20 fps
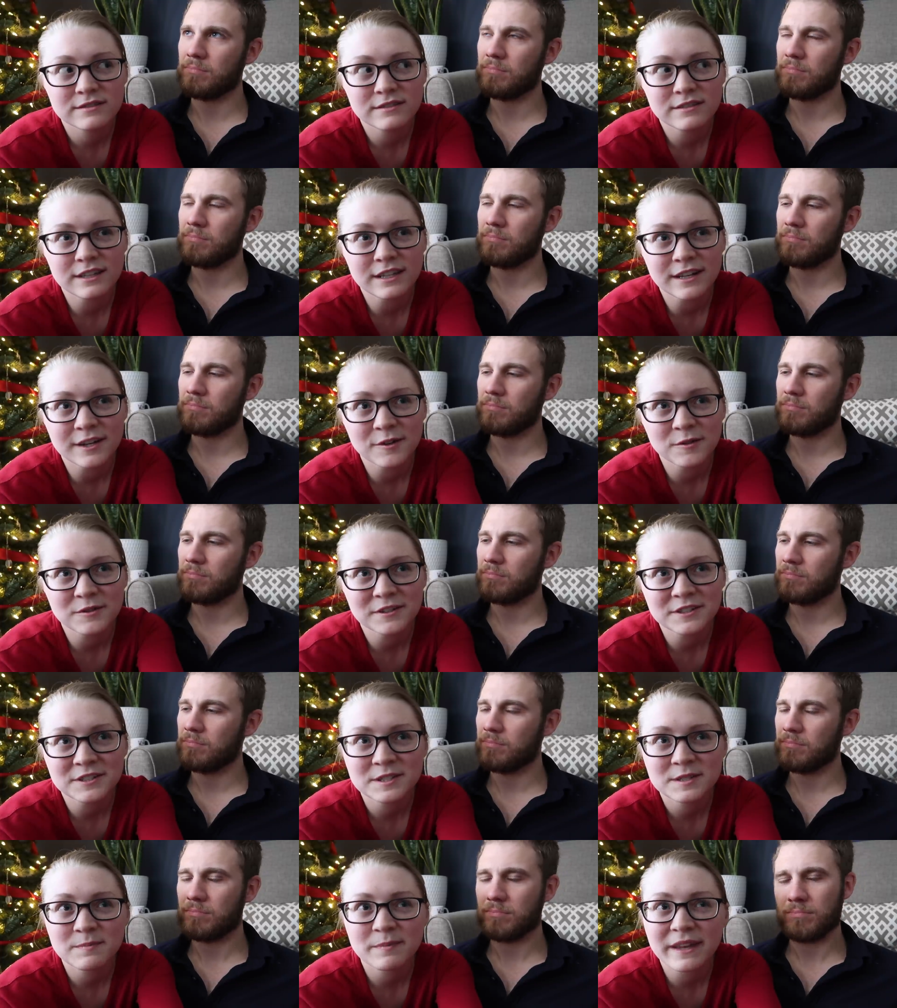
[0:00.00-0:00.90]
Speaker 1: you know,
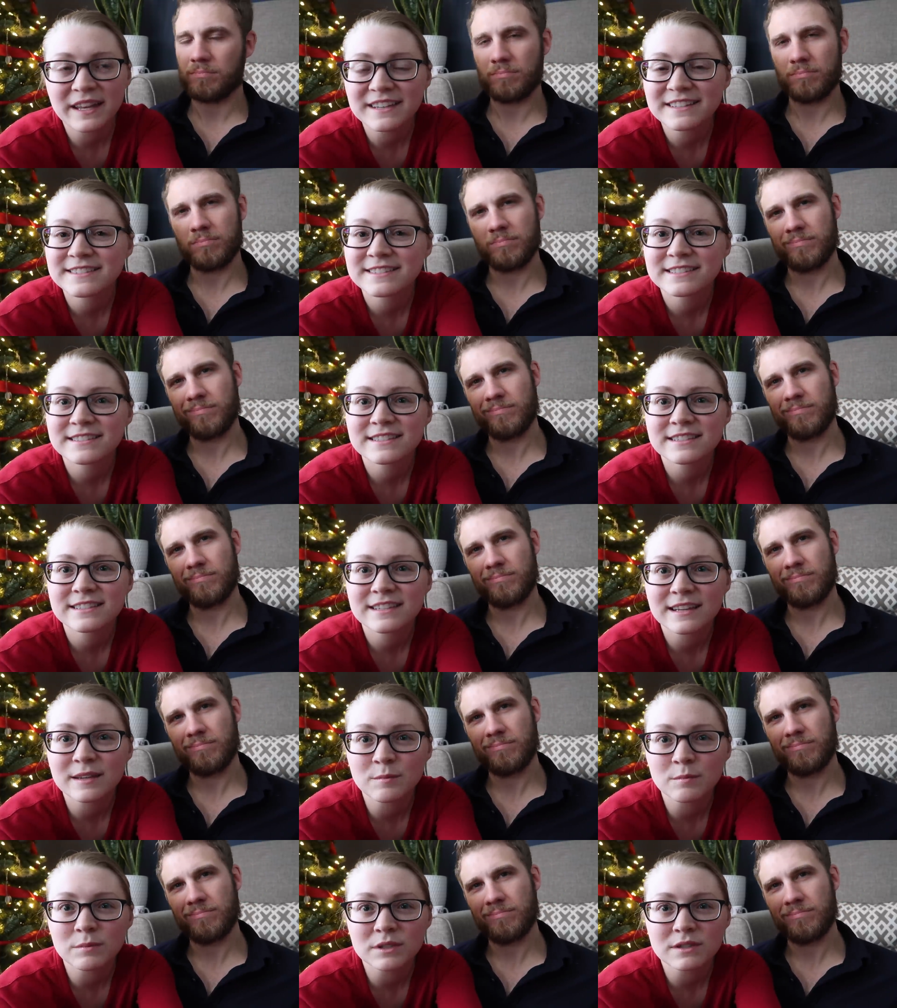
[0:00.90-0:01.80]
there's space
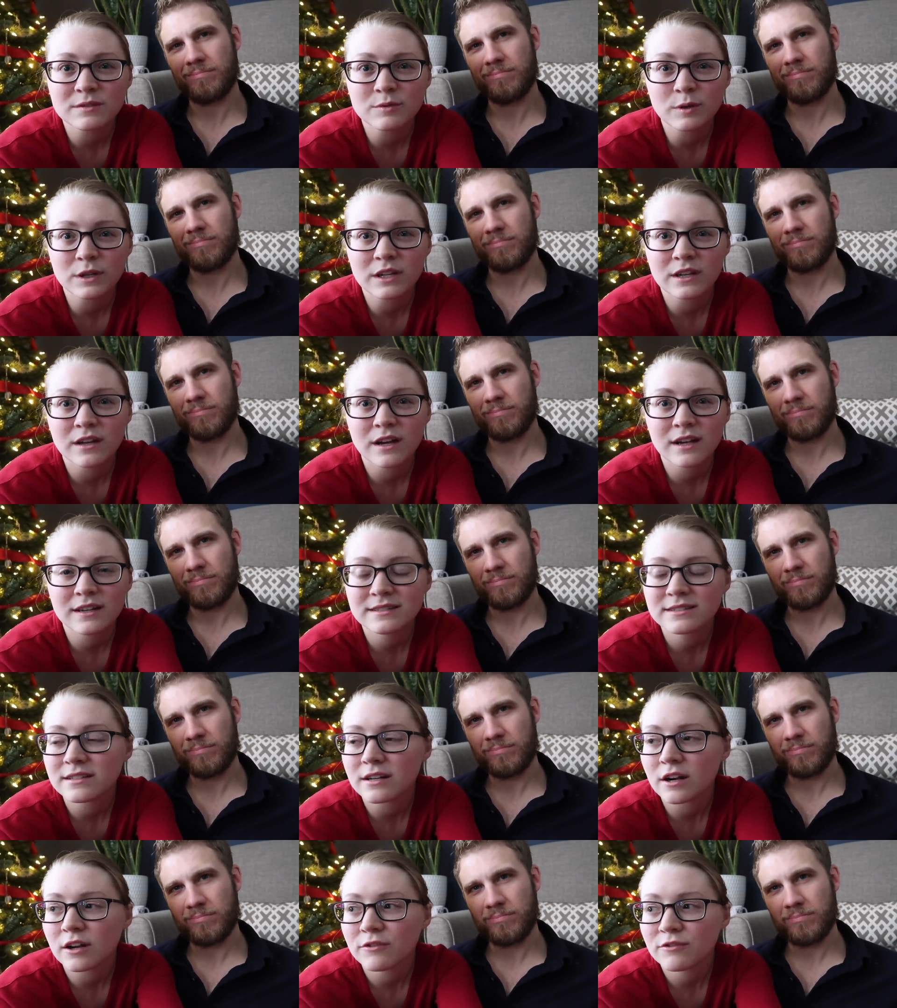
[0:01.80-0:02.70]
in between
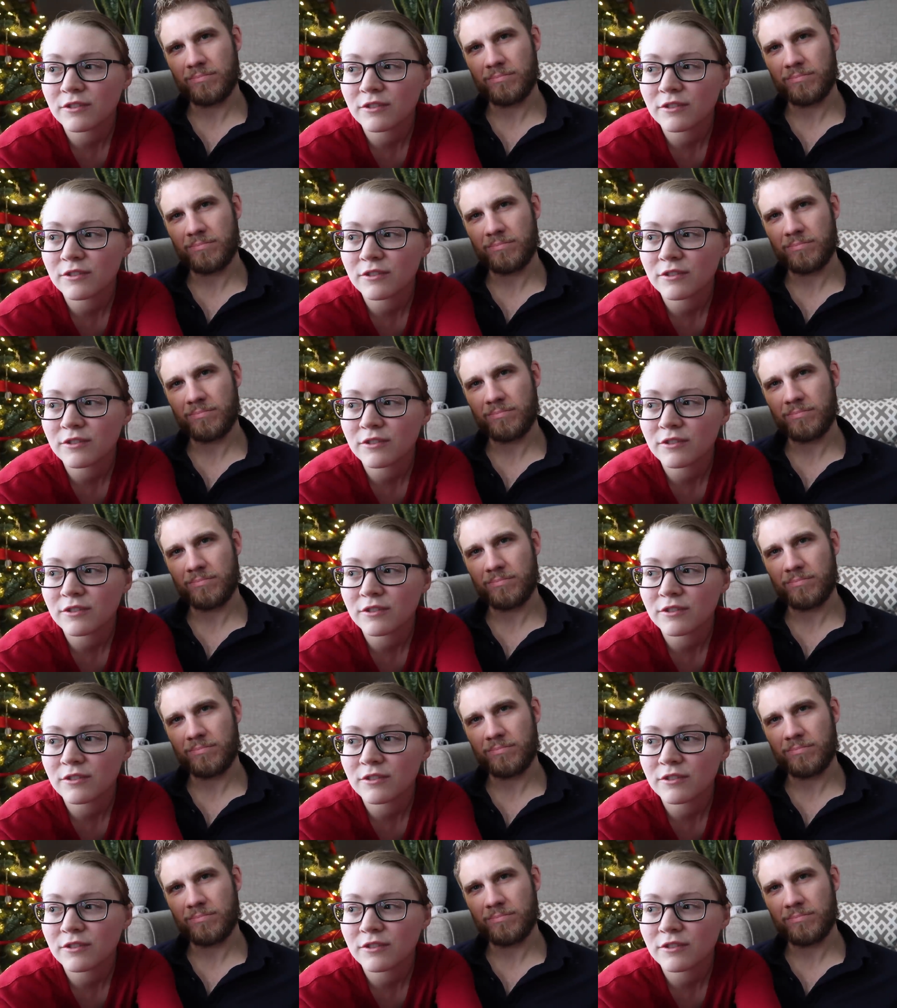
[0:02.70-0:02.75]
us and our